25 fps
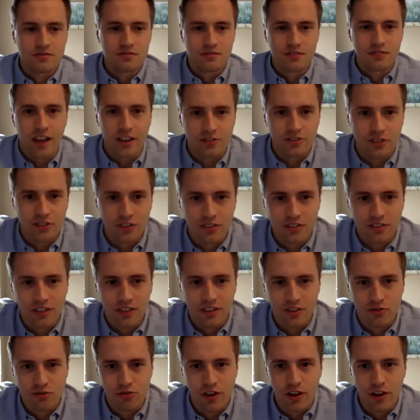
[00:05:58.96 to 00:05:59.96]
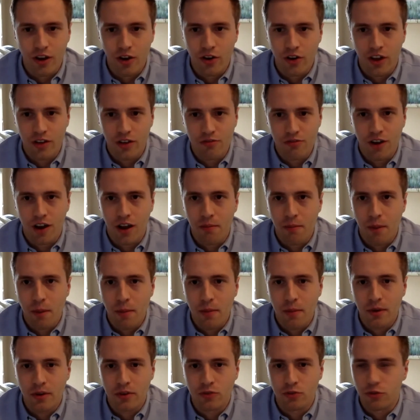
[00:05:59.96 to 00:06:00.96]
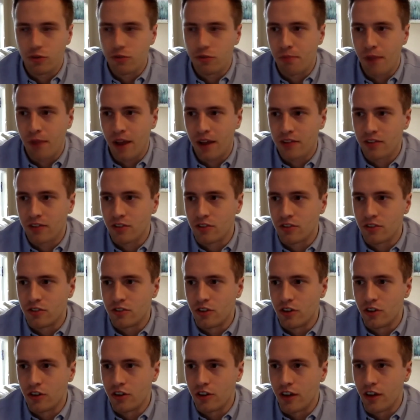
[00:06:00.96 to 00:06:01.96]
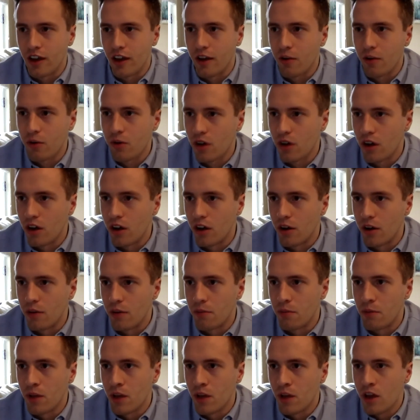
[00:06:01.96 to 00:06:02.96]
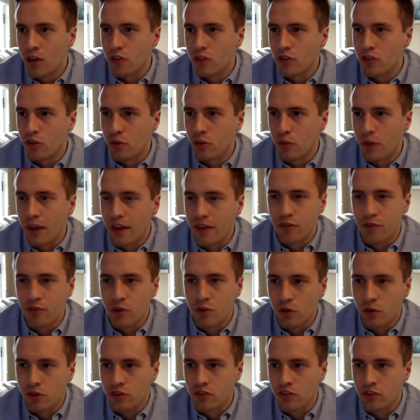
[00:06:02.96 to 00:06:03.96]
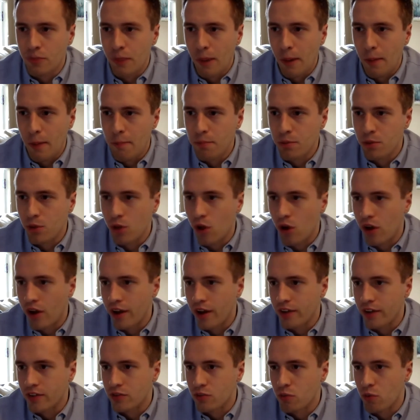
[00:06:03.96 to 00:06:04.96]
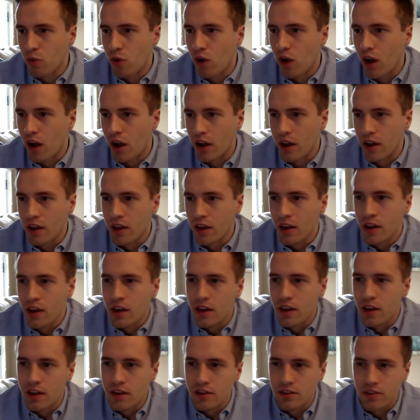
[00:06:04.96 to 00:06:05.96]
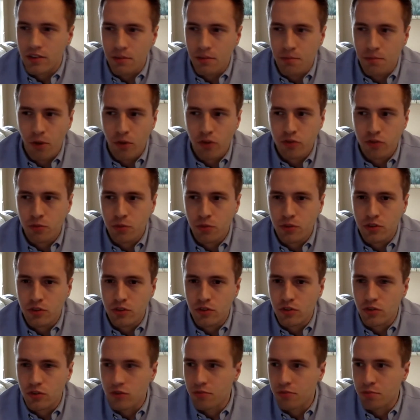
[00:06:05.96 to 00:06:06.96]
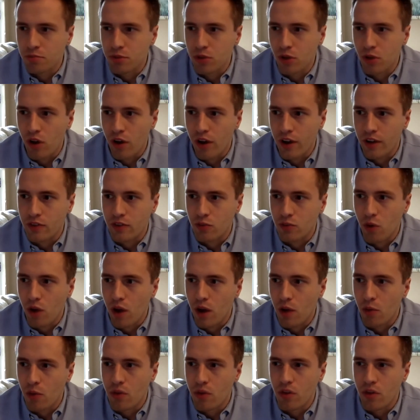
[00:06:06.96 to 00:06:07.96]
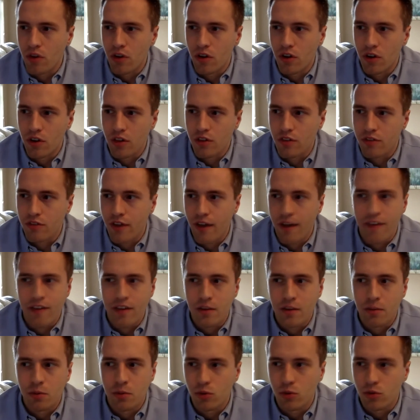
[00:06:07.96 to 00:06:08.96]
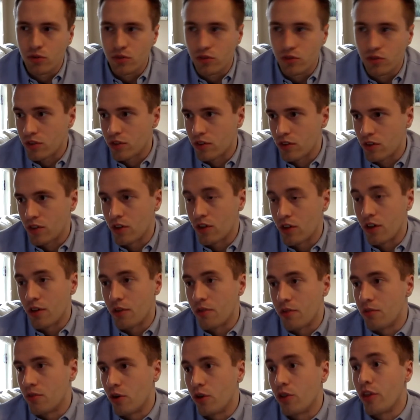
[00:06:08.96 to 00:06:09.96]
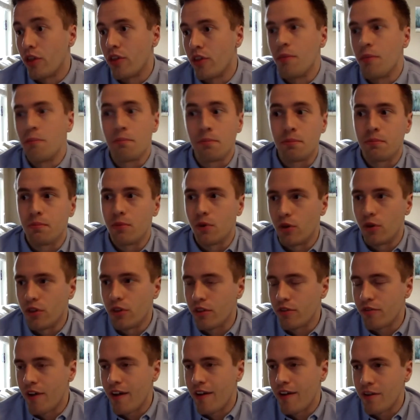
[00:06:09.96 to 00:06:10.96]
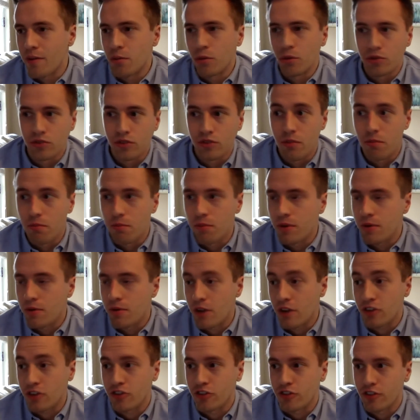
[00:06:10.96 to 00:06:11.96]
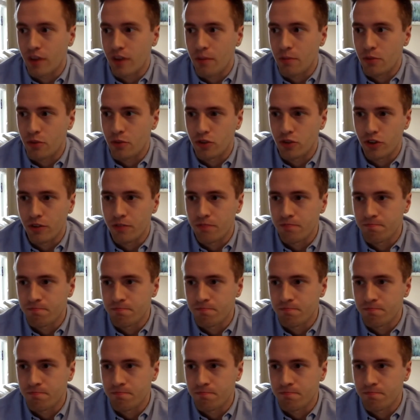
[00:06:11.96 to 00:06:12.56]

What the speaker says: Excellent. That's great. Okay, right. Maybe I'll switch back to Doug now. Doug, we had questions about plot XY. Is it possible to use plot XY with other variables other variables than pressure and temperature?